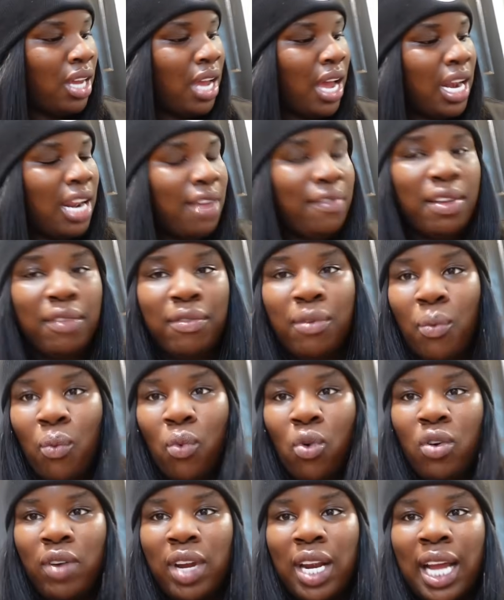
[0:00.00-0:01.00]
I never even
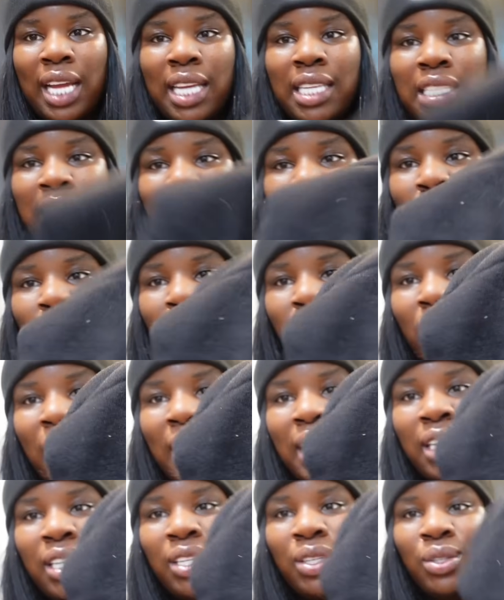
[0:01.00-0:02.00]
wore it. Like, it's still
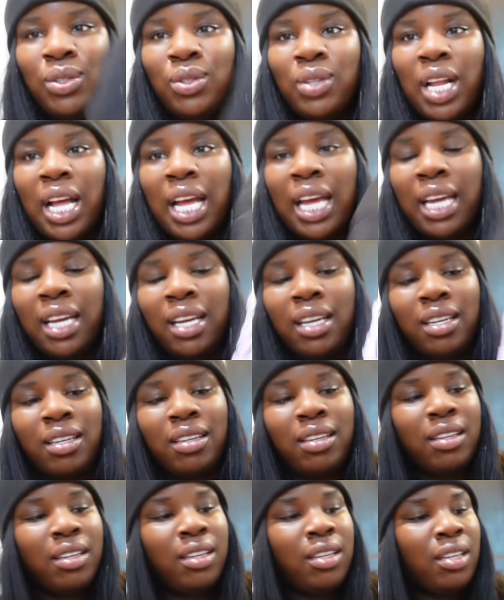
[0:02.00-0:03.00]
brand new. Like,
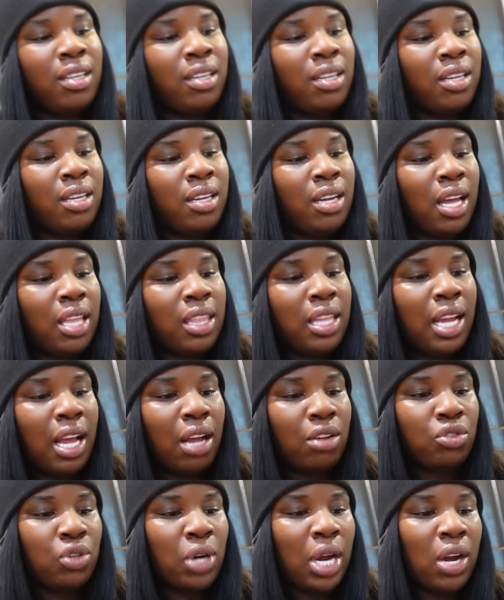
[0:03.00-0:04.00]
I think
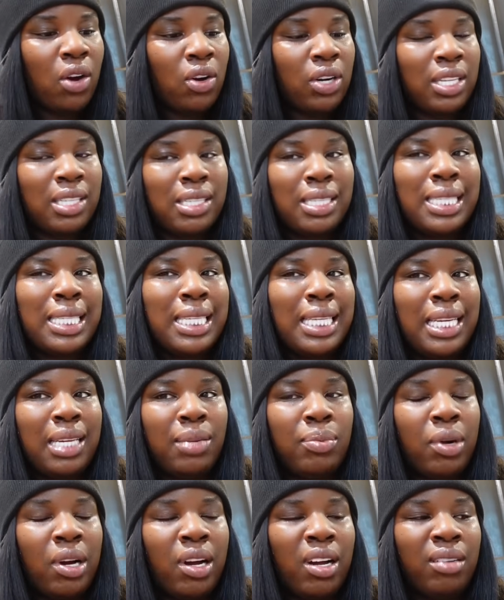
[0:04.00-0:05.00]
I'll try it on and see.
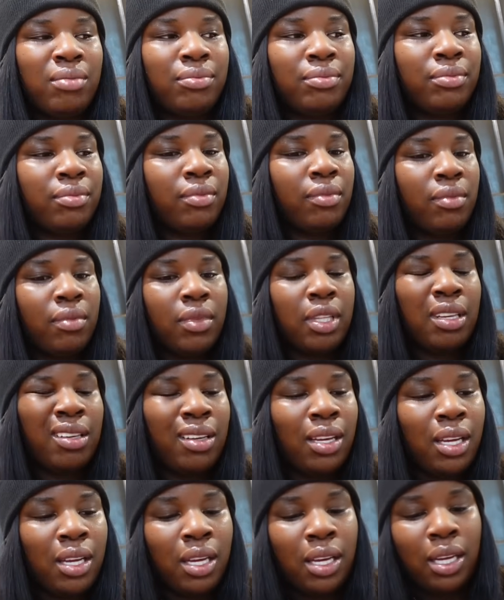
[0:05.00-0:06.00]
But
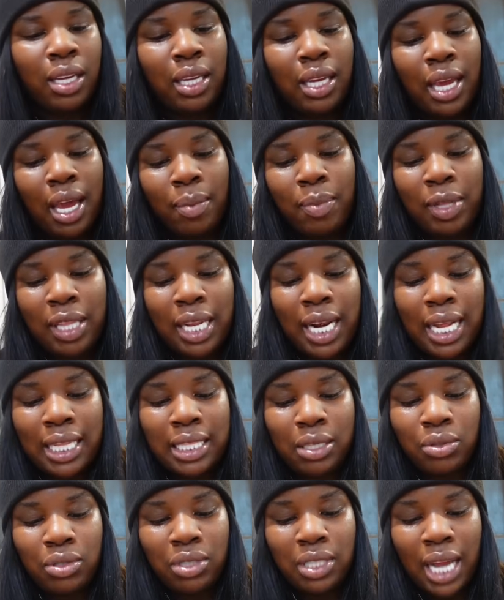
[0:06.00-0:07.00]
yeah, but then I
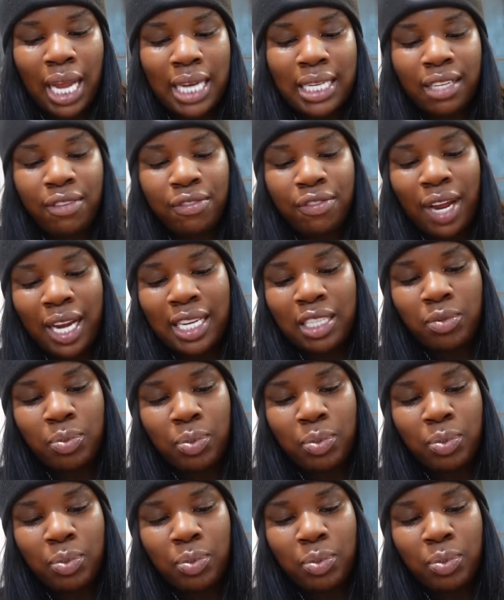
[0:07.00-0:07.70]
did find this